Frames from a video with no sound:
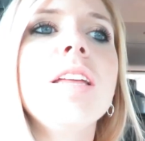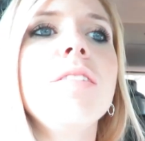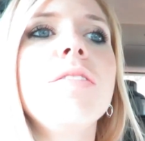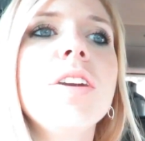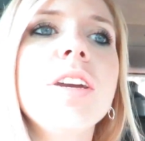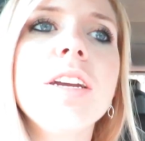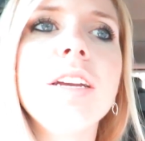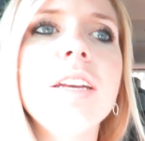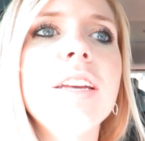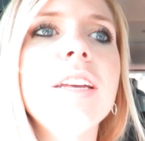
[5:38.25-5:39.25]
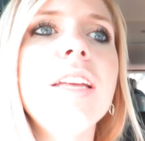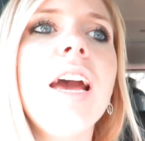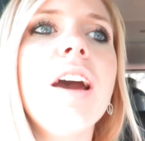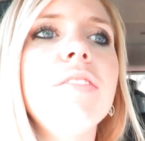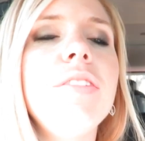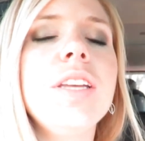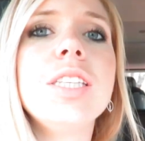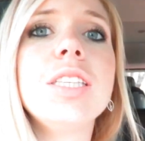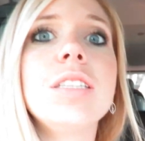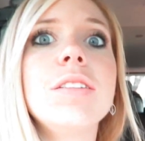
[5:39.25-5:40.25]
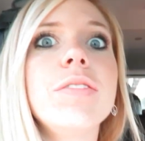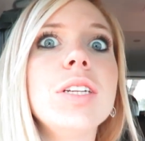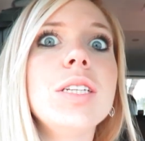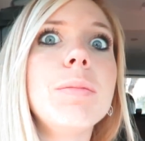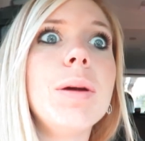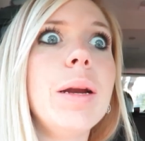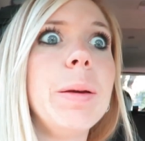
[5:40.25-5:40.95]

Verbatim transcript: look for my new toy.